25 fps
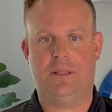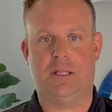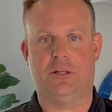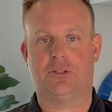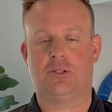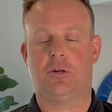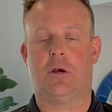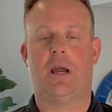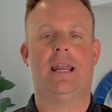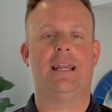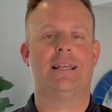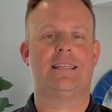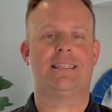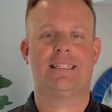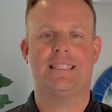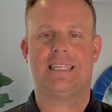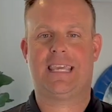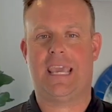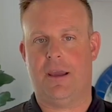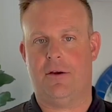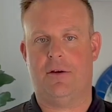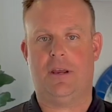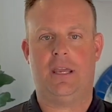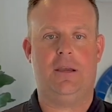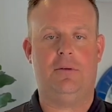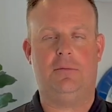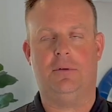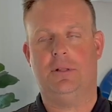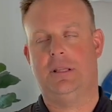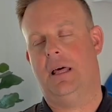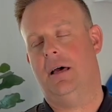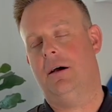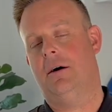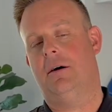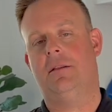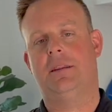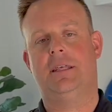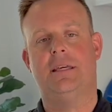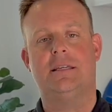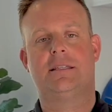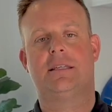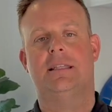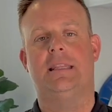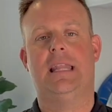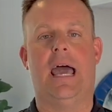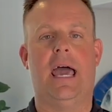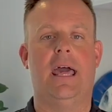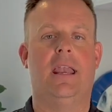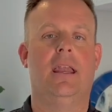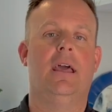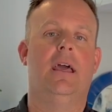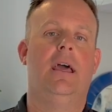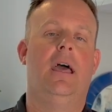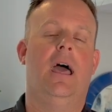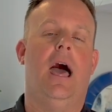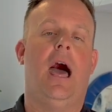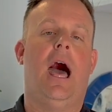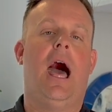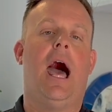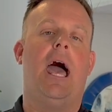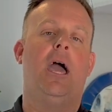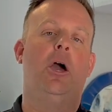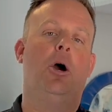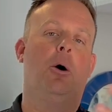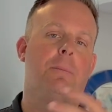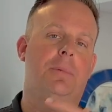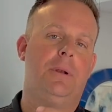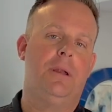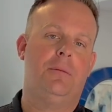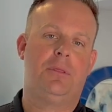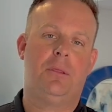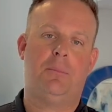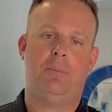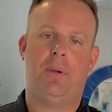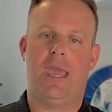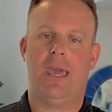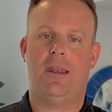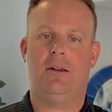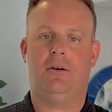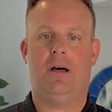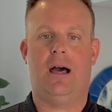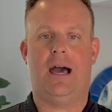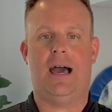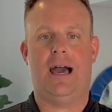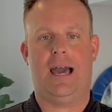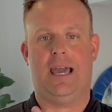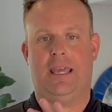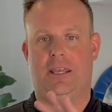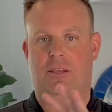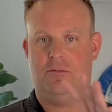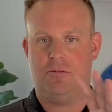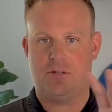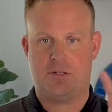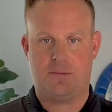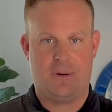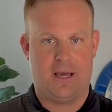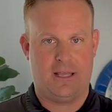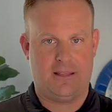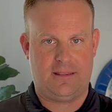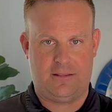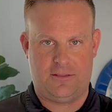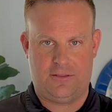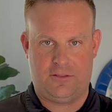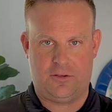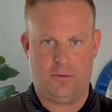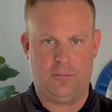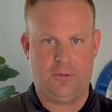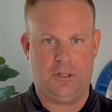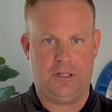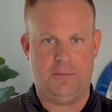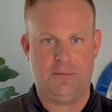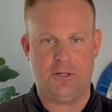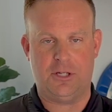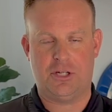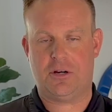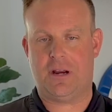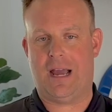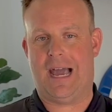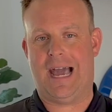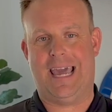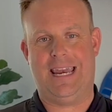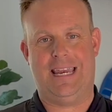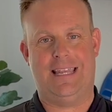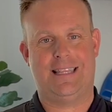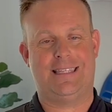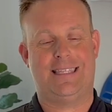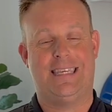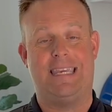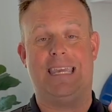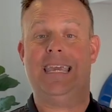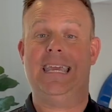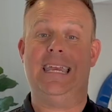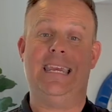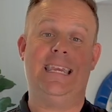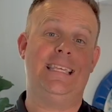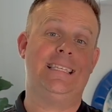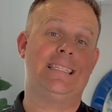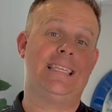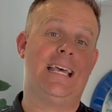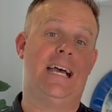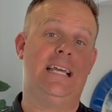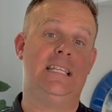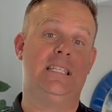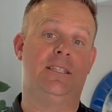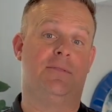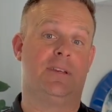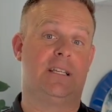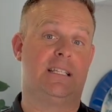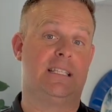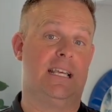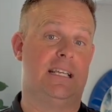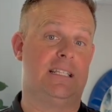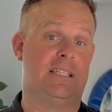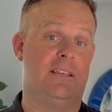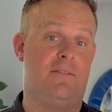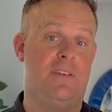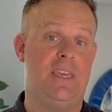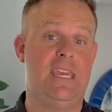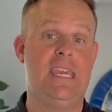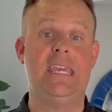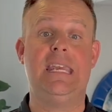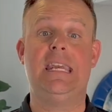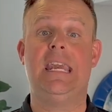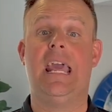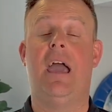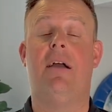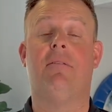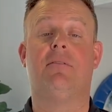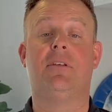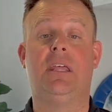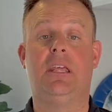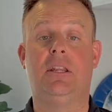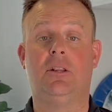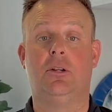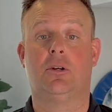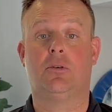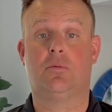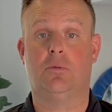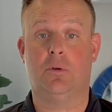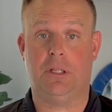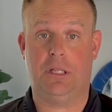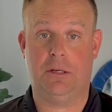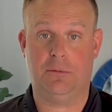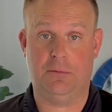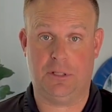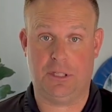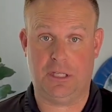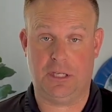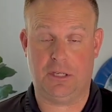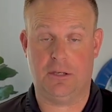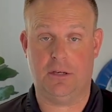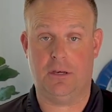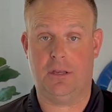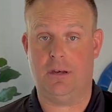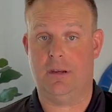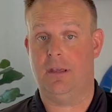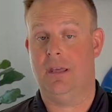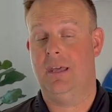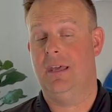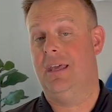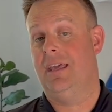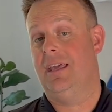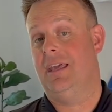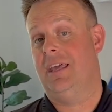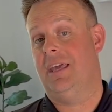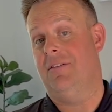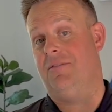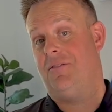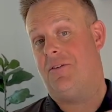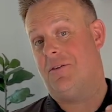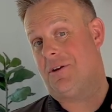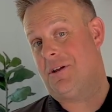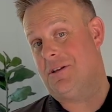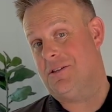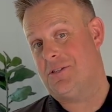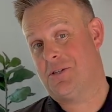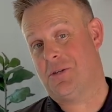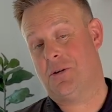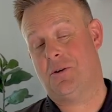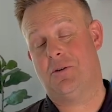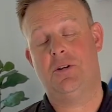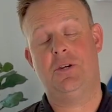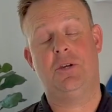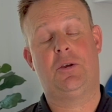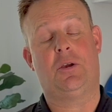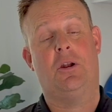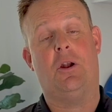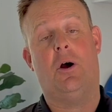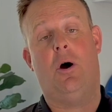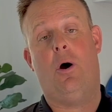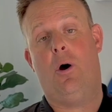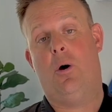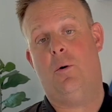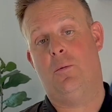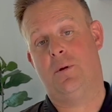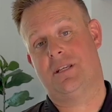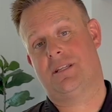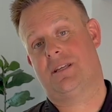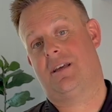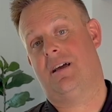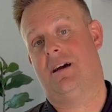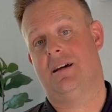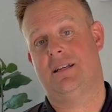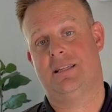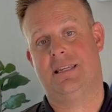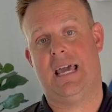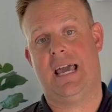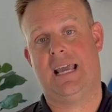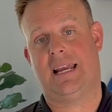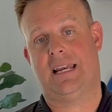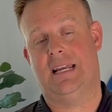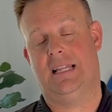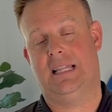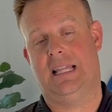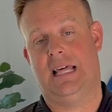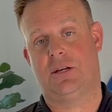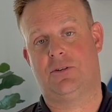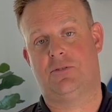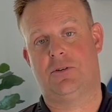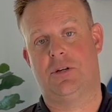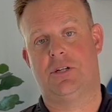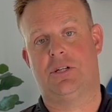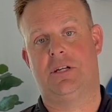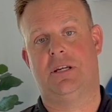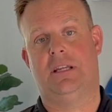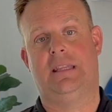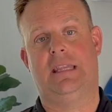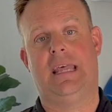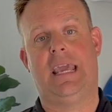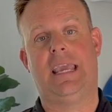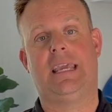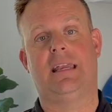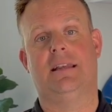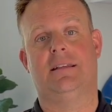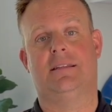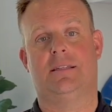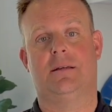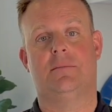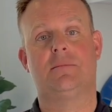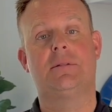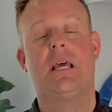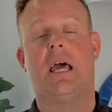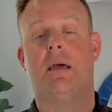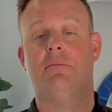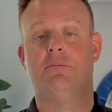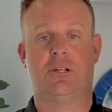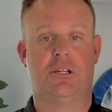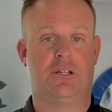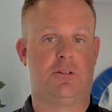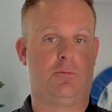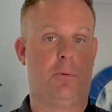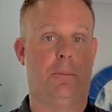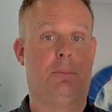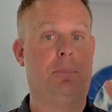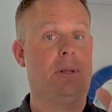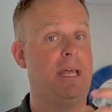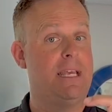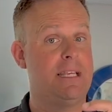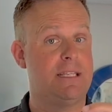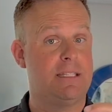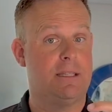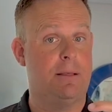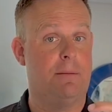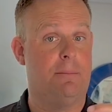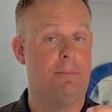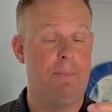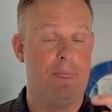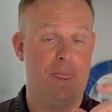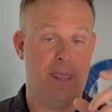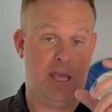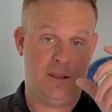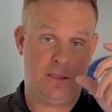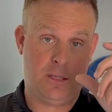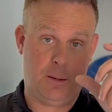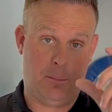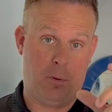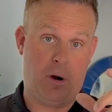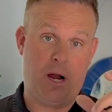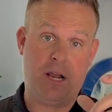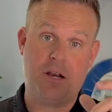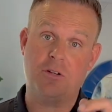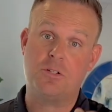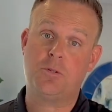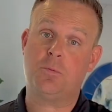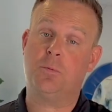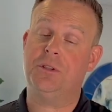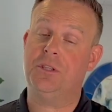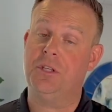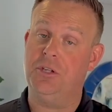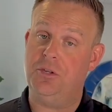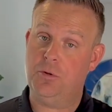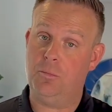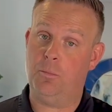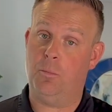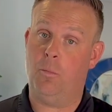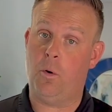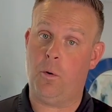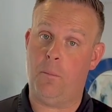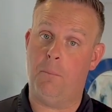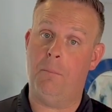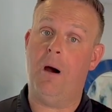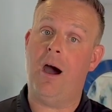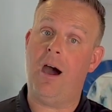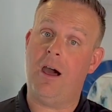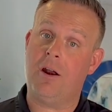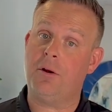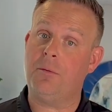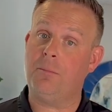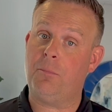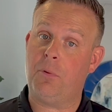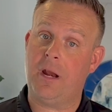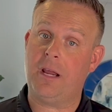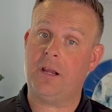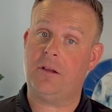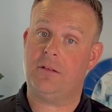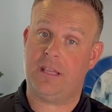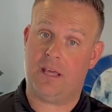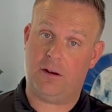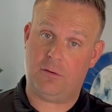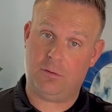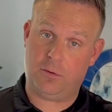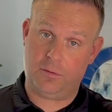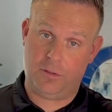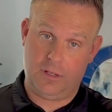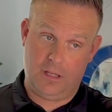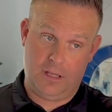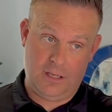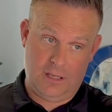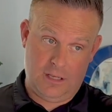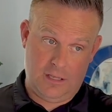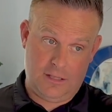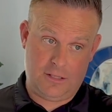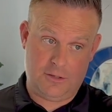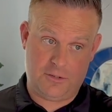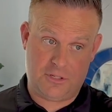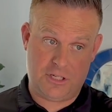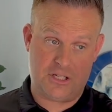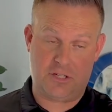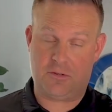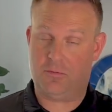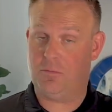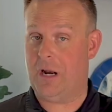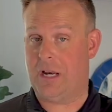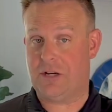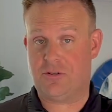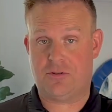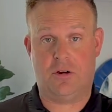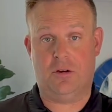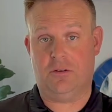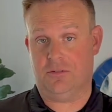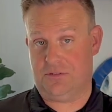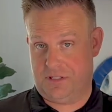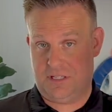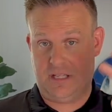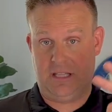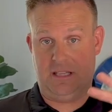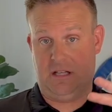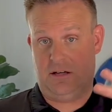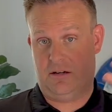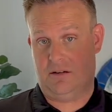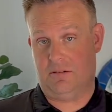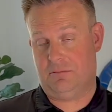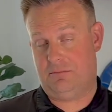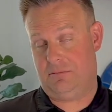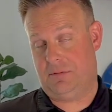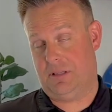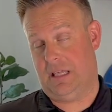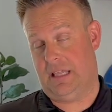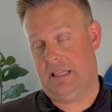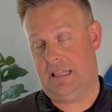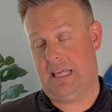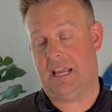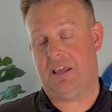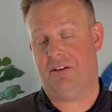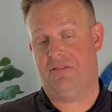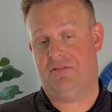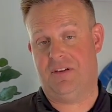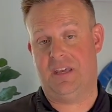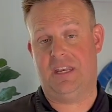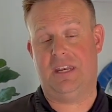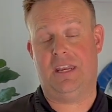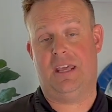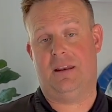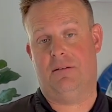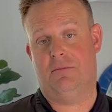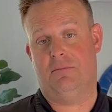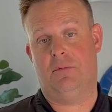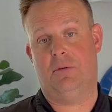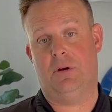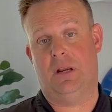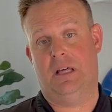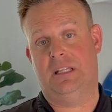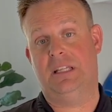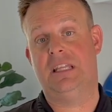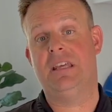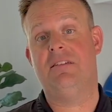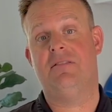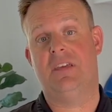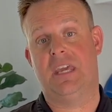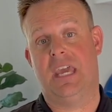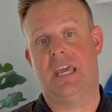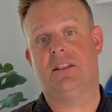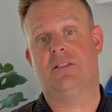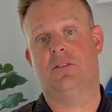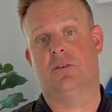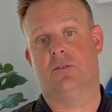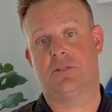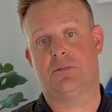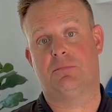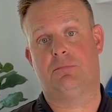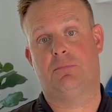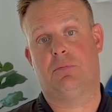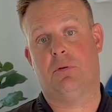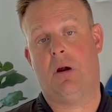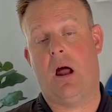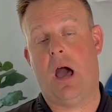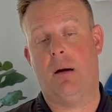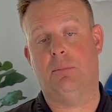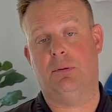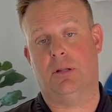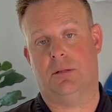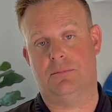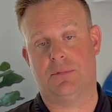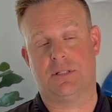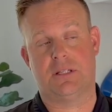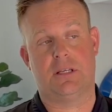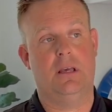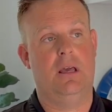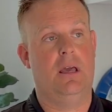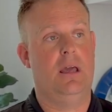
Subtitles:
They'll try to scare you with, oh, this and that. I opened up the panel, I used my thermal imager, I didn't see any signs of excessive heat. Everything looked really, really good. If you're concerned, you can always contact an electrician and they can sometimes just replace the breakers with the more modern breaker they're just retros and they can fit and alleviate those problems.